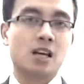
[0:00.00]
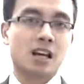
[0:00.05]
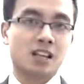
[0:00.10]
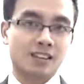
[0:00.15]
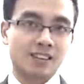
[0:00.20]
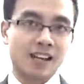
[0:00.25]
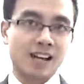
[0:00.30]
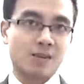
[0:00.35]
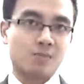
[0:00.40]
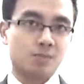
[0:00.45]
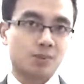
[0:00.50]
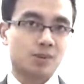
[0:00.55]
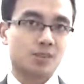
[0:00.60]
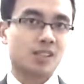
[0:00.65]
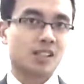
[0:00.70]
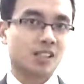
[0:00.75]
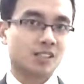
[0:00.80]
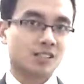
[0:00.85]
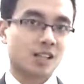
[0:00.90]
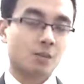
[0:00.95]
at that
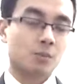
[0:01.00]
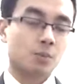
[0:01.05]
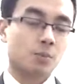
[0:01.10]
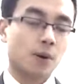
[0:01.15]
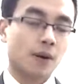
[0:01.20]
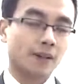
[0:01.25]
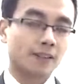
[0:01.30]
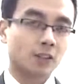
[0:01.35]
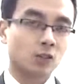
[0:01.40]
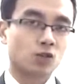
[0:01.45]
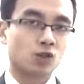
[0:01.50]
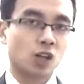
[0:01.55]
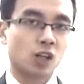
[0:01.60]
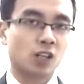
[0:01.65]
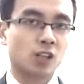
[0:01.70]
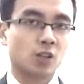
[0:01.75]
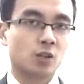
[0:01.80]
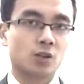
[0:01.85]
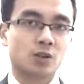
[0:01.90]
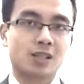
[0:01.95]
particular time preparing the
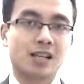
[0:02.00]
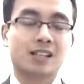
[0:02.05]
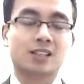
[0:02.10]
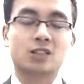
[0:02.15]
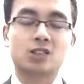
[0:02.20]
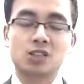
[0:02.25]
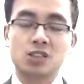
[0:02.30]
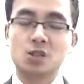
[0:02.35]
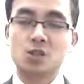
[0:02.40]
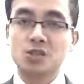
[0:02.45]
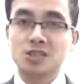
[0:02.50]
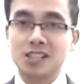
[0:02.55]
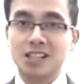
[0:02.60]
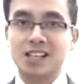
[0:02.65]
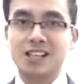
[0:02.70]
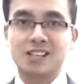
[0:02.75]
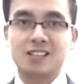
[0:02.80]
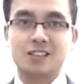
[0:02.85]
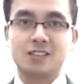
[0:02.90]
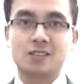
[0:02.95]
journals are too
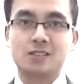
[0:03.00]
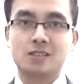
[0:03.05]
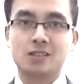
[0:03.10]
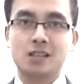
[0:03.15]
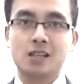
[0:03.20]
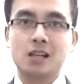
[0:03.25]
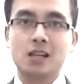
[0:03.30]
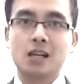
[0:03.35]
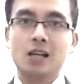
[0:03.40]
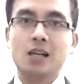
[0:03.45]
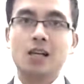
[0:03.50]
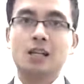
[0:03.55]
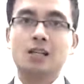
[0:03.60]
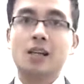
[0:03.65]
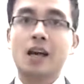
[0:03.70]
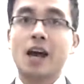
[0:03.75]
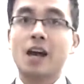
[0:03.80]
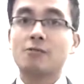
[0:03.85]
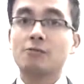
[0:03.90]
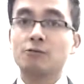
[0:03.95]
tired. They
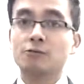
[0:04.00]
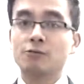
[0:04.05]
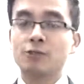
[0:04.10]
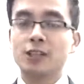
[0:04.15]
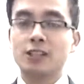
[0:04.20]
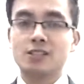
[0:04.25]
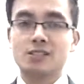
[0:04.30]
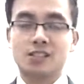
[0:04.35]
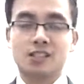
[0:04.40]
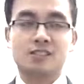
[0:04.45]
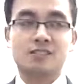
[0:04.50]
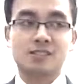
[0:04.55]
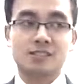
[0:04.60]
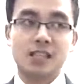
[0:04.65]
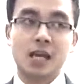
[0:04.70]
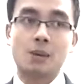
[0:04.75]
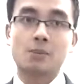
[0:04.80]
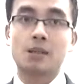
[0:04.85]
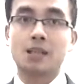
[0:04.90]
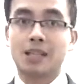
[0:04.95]
have written
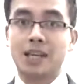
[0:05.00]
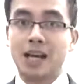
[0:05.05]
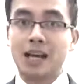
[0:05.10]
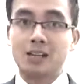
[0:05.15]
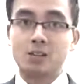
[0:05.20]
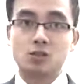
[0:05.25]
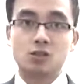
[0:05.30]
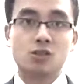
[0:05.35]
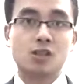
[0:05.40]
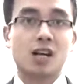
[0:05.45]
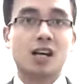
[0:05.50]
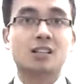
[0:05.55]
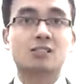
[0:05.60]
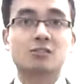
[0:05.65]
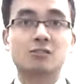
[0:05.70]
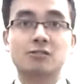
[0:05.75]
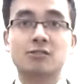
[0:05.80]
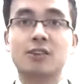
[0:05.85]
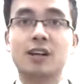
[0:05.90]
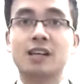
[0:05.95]
debit the cash and
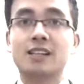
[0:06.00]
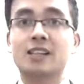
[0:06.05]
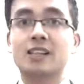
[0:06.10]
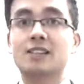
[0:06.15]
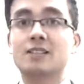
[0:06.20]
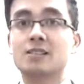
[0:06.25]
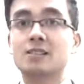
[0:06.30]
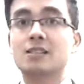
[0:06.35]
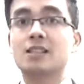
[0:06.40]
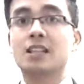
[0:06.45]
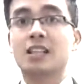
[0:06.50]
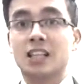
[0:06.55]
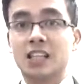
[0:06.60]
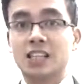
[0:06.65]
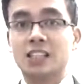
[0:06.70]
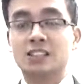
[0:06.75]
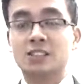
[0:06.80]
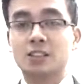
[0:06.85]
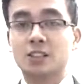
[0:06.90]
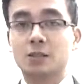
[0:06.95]
credit the
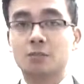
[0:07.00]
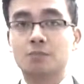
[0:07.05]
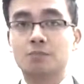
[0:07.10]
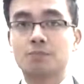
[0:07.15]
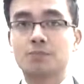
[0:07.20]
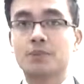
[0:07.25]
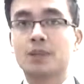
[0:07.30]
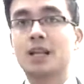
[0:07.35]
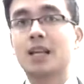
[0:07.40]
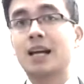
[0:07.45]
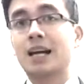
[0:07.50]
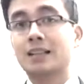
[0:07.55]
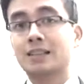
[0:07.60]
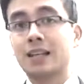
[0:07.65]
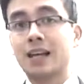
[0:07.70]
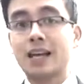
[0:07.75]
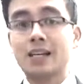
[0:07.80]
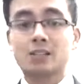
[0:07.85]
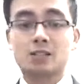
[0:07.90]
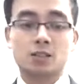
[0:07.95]
income, and
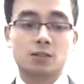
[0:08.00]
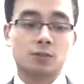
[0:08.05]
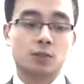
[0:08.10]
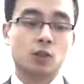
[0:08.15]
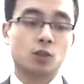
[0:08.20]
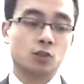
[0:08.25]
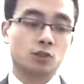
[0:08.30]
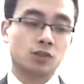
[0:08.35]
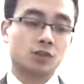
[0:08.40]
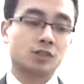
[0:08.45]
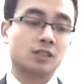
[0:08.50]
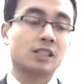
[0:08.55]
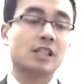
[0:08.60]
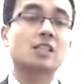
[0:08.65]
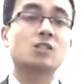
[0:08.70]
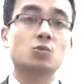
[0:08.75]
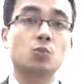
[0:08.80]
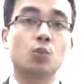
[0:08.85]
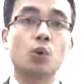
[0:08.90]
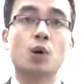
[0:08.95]
hence, of course,
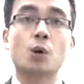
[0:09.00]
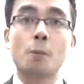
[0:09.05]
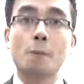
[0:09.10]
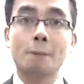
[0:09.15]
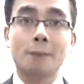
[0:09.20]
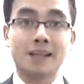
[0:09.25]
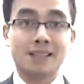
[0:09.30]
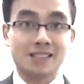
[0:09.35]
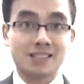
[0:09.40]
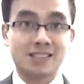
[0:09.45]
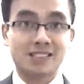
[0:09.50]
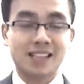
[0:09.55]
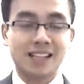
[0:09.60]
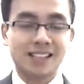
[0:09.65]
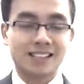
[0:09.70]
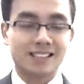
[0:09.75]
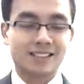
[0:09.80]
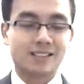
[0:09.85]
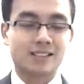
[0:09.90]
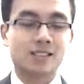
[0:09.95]
this will
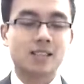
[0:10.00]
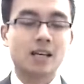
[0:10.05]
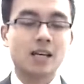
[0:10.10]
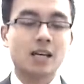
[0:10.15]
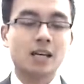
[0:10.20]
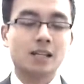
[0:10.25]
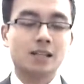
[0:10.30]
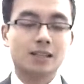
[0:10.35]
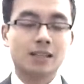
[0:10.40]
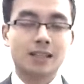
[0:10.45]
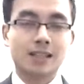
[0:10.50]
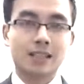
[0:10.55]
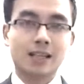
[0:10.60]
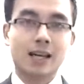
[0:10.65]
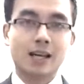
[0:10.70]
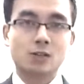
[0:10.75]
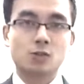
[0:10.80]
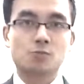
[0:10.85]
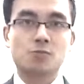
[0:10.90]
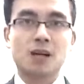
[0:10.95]
misstate the
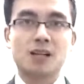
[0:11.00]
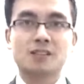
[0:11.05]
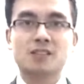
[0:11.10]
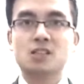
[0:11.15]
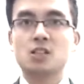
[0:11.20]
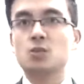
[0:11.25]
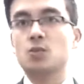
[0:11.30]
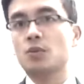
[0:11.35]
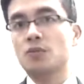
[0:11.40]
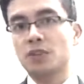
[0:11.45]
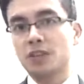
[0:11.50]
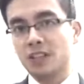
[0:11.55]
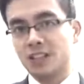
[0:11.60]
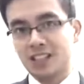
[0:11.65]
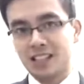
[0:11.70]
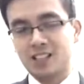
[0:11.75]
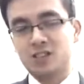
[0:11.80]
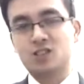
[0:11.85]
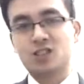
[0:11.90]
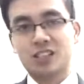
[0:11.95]
cash balances within our
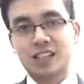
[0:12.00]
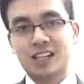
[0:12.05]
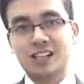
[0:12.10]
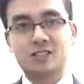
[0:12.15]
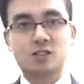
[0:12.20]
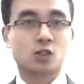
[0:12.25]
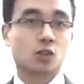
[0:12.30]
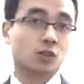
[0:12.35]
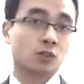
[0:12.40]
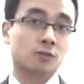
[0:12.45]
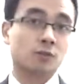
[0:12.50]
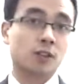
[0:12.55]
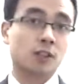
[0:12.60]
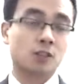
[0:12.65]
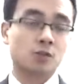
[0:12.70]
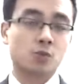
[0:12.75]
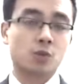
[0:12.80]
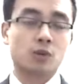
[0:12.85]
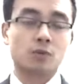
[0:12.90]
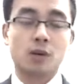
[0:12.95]
cash account on
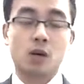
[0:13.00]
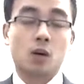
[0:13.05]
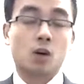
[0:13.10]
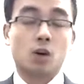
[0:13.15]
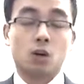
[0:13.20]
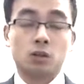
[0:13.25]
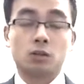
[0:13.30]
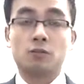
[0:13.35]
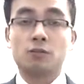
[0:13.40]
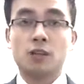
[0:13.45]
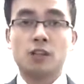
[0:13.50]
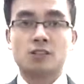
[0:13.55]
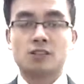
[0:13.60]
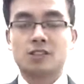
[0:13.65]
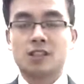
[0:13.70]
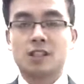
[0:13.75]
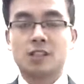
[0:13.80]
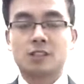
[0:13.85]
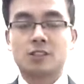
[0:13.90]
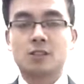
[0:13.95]
the first
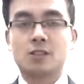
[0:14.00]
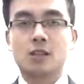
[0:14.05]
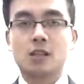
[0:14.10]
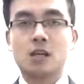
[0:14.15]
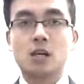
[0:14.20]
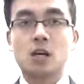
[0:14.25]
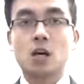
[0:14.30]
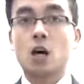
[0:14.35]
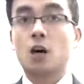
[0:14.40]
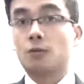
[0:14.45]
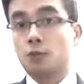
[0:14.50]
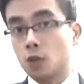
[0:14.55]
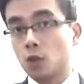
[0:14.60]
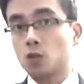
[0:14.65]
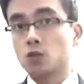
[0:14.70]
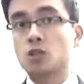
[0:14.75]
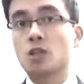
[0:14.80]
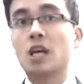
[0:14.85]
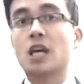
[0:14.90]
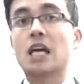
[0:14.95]
side. Of
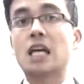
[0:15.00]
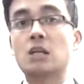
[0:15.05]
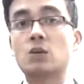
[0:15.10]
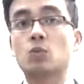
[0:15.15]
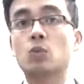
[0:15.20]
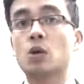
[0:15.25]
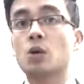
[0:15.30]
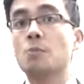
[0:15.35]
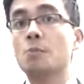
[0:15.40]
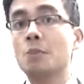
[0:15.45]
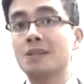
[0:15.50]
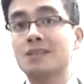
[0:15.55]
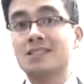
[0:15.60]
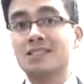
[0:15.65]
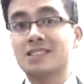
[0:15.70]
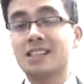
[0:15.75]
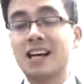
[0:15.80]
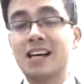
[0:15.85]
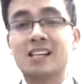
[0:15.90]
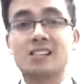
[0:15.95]
course, it will
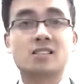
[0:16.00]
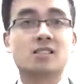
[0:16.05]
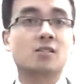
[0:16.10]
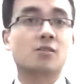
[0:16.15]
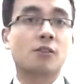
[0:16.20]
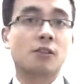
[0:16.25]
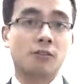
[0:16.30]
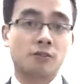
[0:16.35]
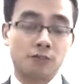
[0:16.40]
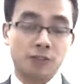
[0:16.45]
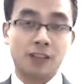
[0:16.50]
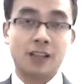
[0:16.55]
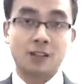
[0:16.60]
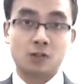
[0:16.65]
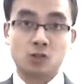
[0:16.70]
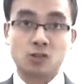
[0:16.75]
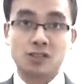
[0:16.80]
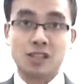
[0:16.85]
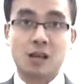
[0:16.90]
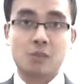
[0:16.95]
misstate the
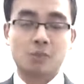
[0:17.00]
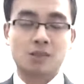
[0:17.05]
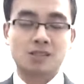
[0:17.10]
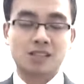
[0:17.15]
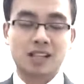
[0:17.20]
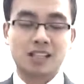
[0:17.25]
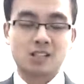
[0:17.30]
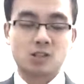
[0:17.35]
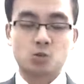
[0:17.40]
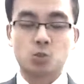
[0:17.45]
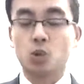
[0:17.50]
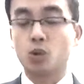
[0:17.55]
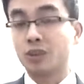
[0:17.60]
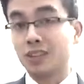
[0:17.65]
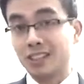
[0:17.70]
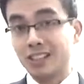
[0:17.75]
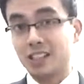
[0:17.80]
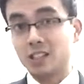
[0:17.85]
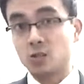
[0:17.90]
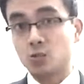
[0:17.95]
financial statements later on
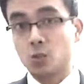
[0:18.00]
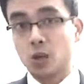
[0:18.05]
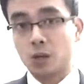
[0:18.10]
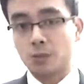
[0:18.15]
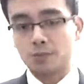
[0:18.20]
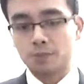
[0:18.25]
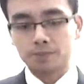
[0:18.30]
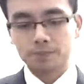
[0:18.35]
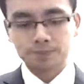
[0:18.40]
as well.